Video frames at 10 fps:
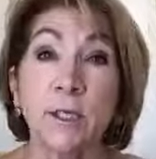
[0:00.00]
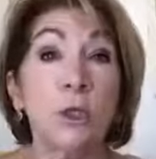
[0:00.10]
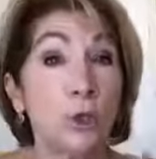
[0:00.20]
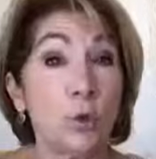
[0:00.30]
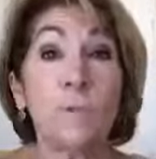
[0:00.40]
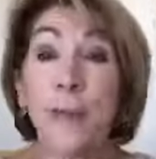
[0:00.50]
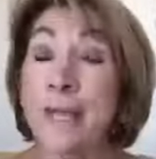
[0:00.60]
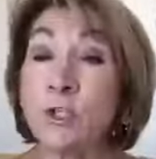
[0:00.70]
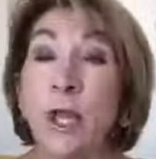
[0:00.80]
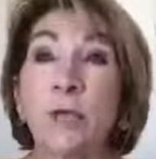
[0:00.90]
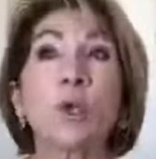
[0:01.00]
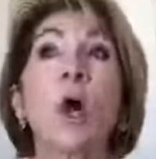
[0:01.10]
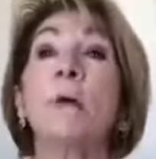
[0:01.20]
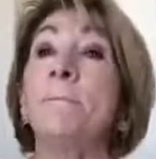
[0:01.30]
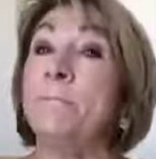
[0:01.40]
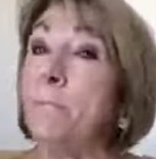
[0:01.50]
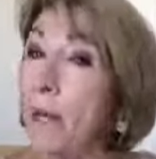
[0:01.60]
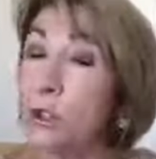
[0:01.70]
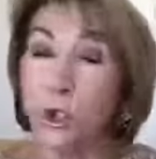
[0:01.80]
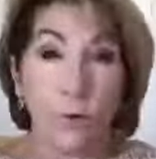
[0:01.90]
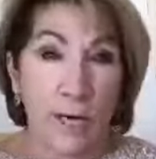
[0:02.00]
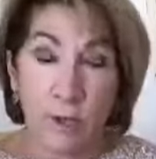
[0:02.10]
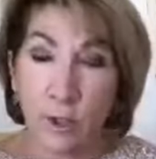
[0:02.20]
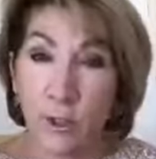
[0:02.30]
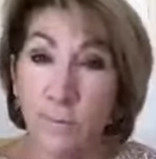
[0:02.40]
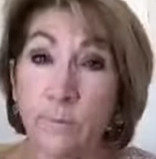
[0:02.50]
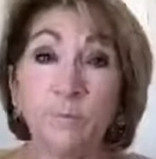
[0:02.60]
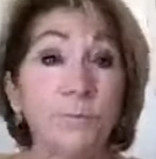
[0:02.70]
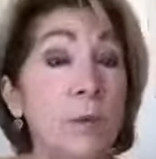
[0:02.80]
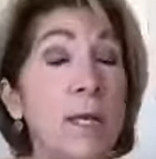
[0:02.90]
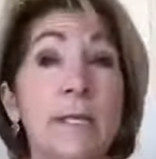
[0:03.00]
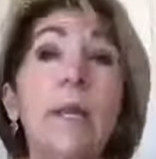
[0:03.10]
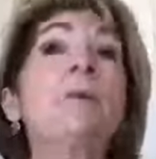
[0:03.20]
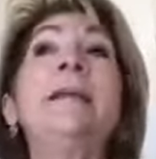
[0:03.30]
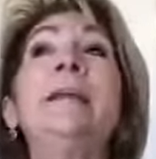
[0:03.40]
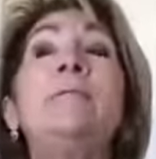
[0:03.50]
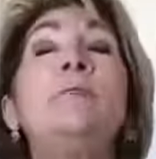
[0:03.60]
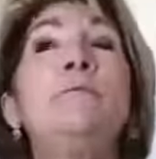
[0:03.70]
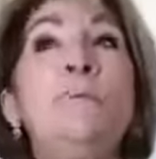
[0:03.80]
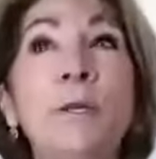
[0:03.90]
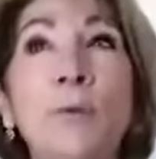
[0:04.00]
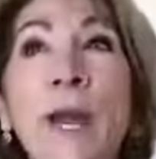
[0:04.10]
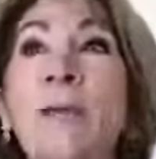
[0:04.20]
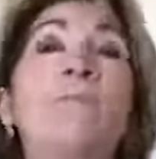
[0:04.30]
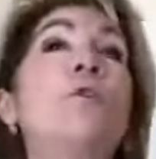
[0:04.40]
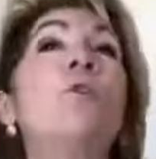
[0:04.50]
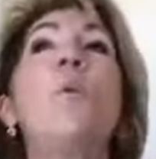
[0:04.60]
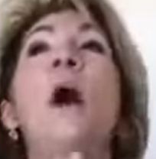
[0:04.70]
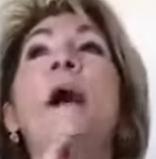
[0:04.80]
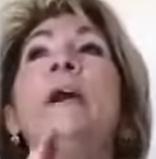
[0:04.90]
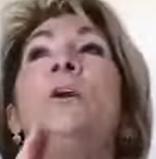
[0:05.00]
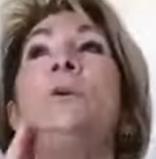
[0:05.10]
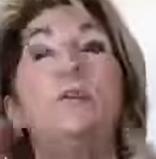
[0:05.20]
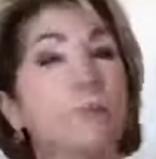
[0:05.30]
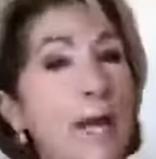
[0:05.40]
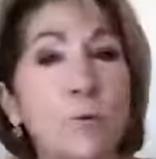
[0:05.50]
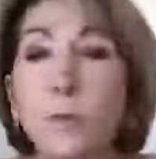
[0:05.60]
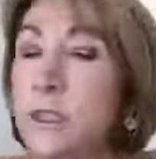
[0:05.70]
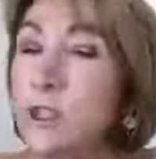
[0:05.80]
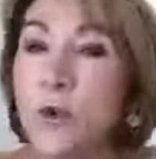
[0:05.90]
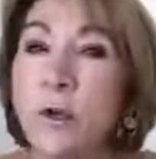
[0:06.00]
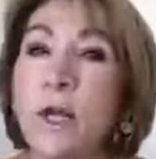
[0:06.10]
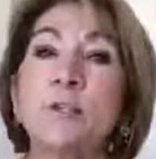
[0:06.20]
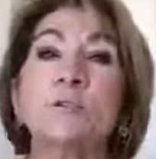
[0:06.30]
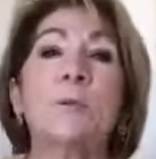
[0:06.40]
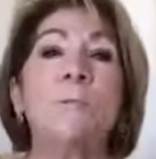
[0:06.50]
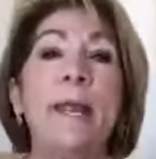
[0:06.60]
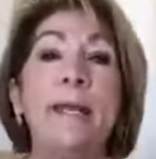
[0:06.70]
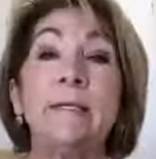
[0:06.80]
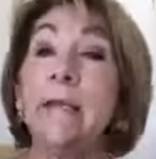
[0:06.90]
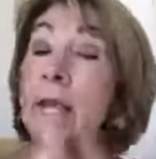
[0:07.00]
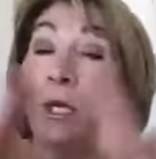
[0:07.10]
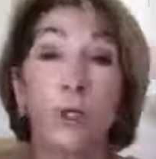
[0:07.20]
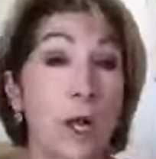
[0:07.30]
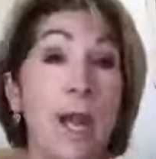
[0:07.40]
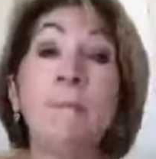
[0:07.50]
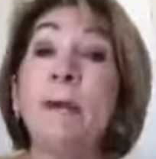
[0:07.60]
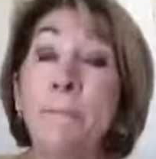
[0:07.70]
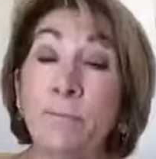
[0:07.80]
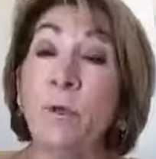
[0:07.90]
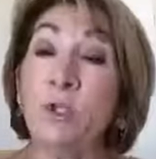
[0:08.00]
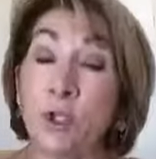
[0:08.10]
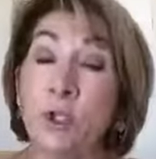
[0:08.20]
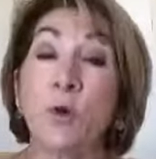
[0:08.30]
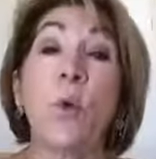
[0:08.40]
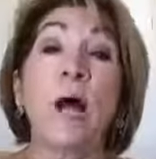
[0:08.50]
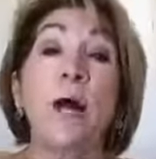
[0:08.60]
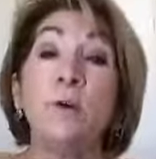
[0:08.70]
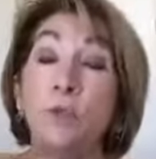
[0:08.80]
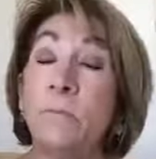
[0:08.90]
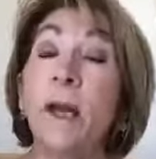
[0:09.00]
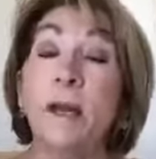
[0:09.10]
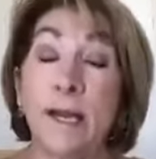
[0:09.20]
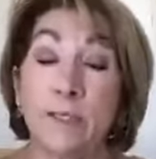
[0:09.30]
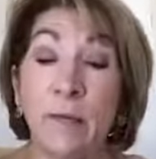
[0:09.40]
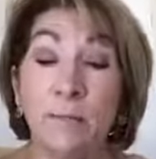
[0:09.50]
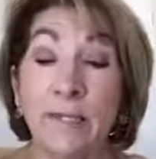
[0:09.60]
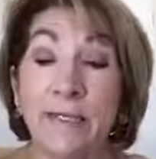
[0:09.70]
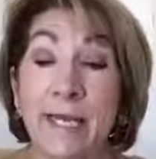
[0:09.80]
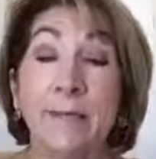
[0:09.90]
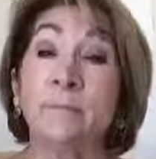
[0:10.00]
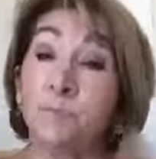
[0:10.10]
your paychecks are much greater now, again, if you've been around for a while and you've got a really strong customer base, I might be preaching to the choir. You might guys might be saying,